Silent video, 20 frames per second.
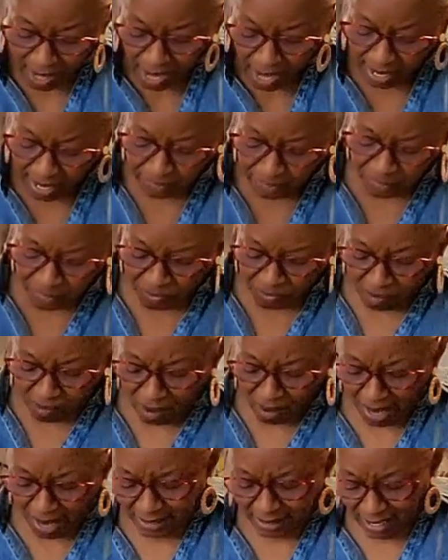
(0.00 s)
I
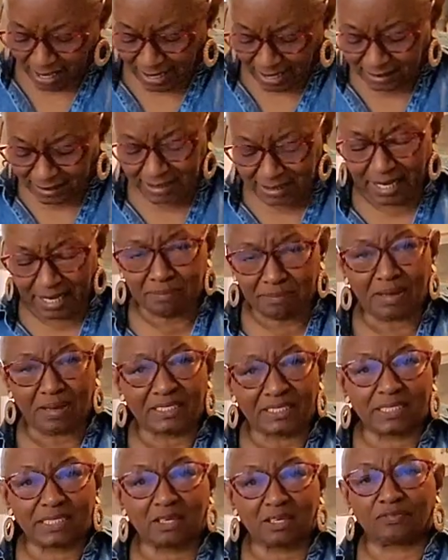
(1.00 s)
thought I'd save
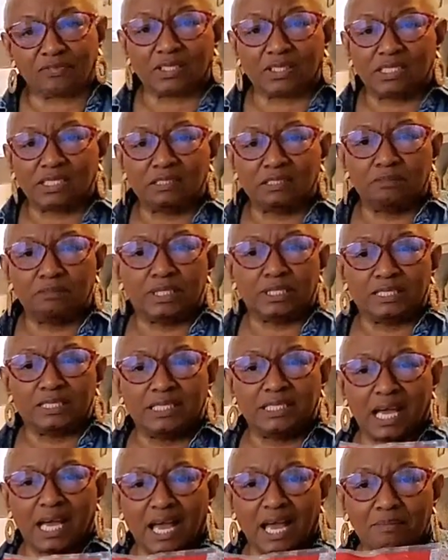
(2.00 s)
myself a little bit
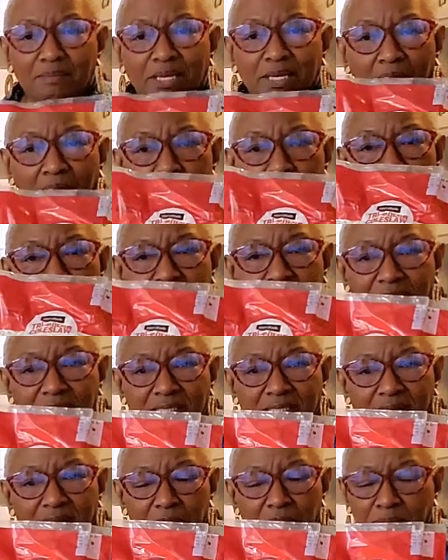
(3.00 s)
of time and I
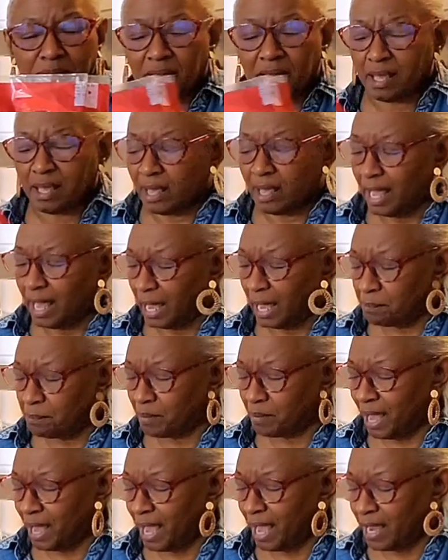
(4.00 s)
picked up a
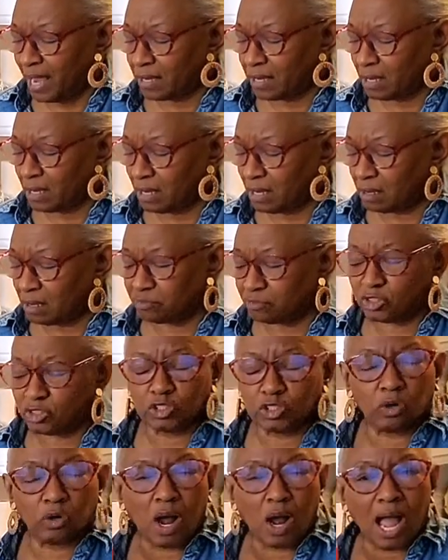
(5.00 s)
bag of
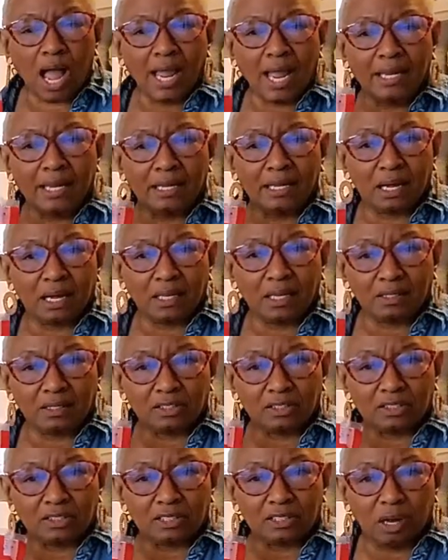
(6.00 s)

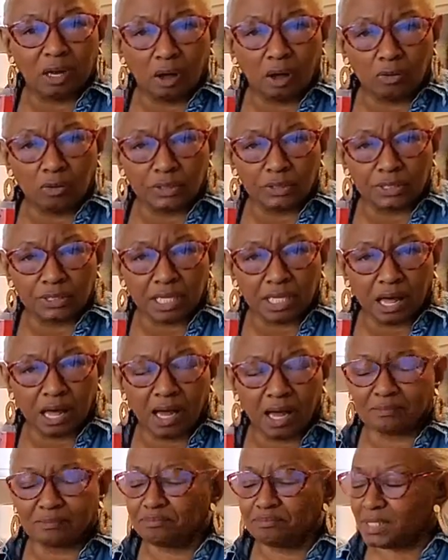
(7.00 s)
tri-colored
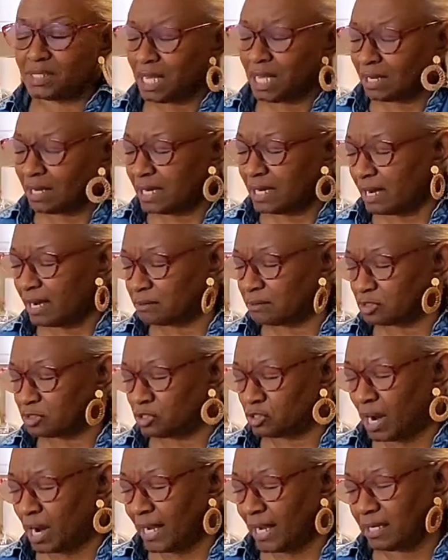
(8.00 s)
coleslaw. Now,
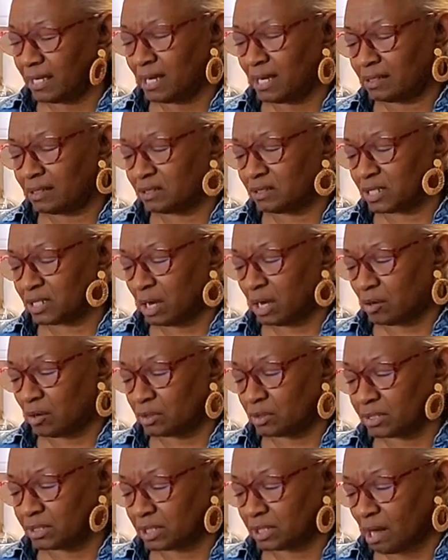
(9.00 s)
tri-colored
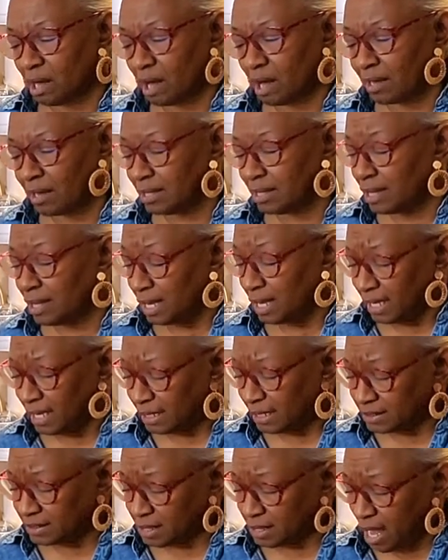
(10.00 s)
coleslaw
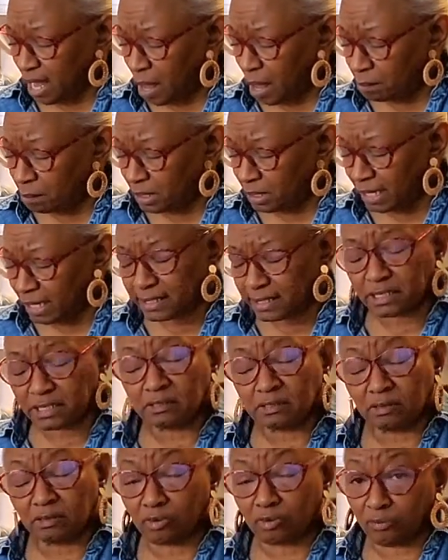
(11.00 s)
is a
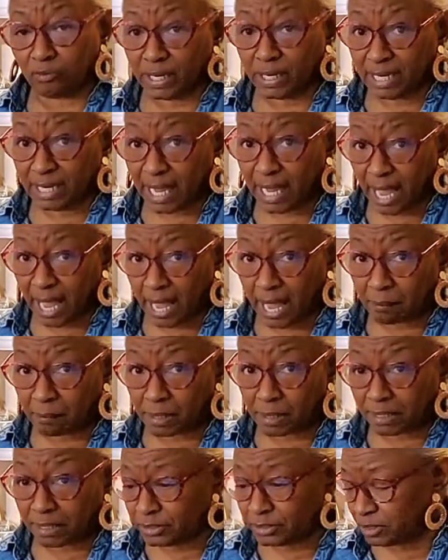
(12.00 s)
combination of green
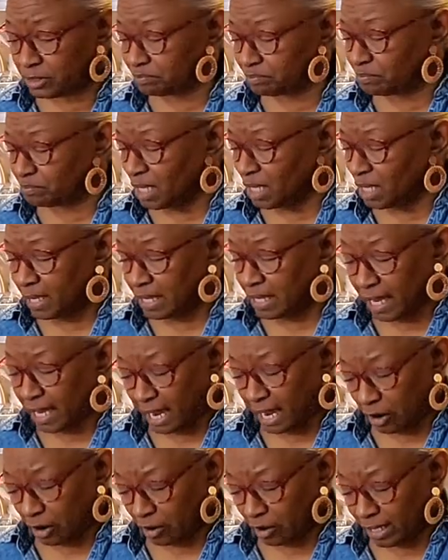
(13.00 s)
cabbage,
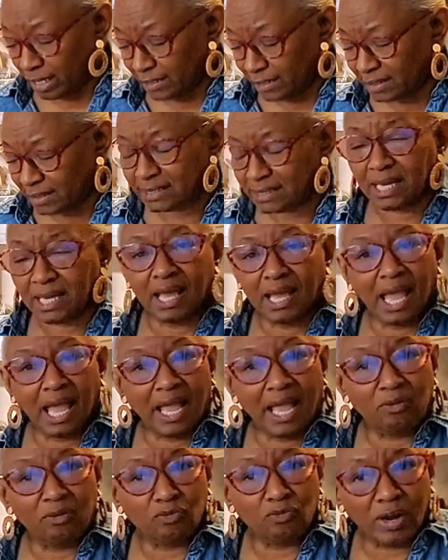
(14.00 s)
carrots,
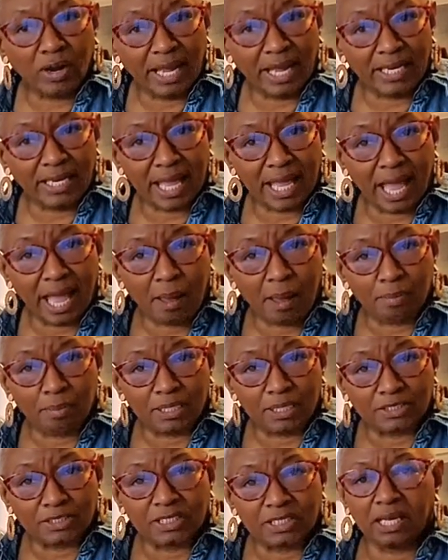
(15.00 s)
and red
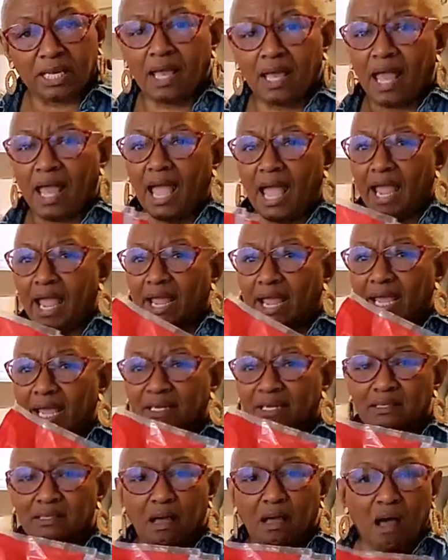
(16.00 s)
cabbage.
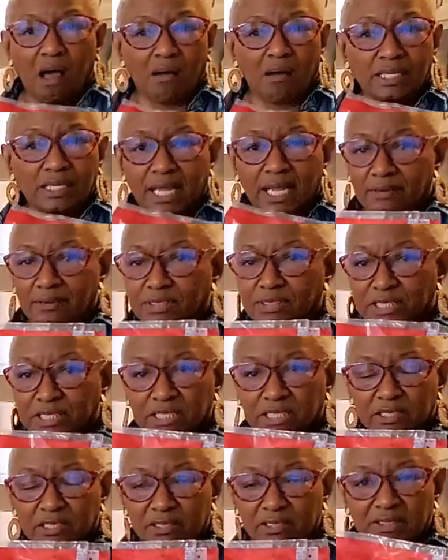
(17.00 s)
And all you have to
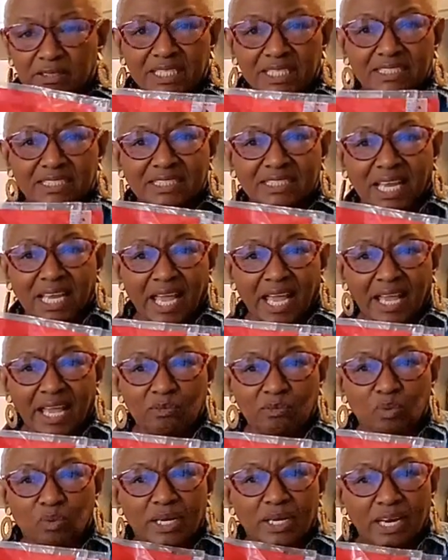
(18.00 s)
do is to
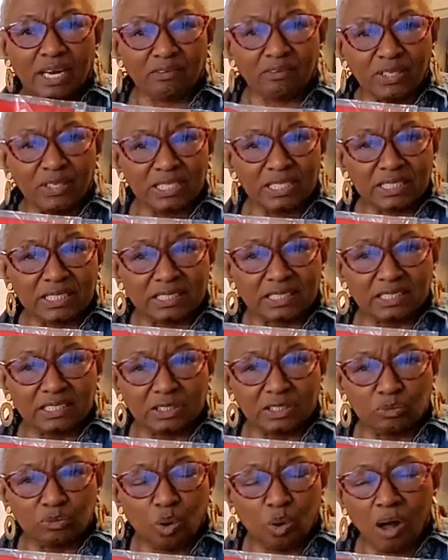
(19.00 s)
add whatever it is
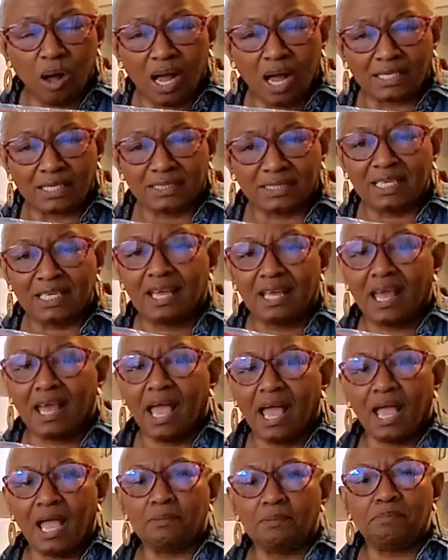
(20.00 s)
that you want
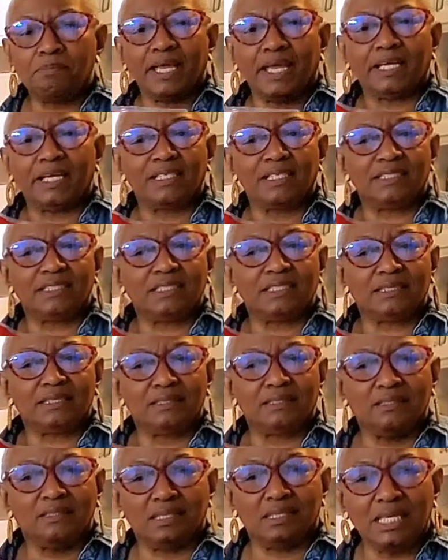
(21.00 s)
and make a
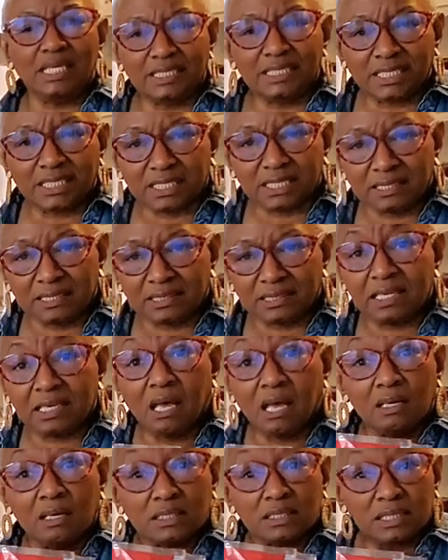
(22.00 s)
delicious
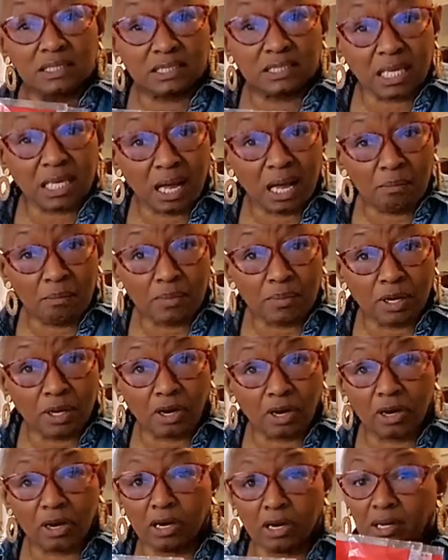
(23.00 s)

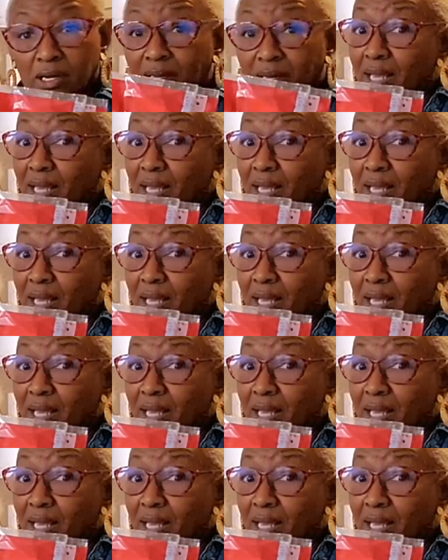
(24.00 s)
summer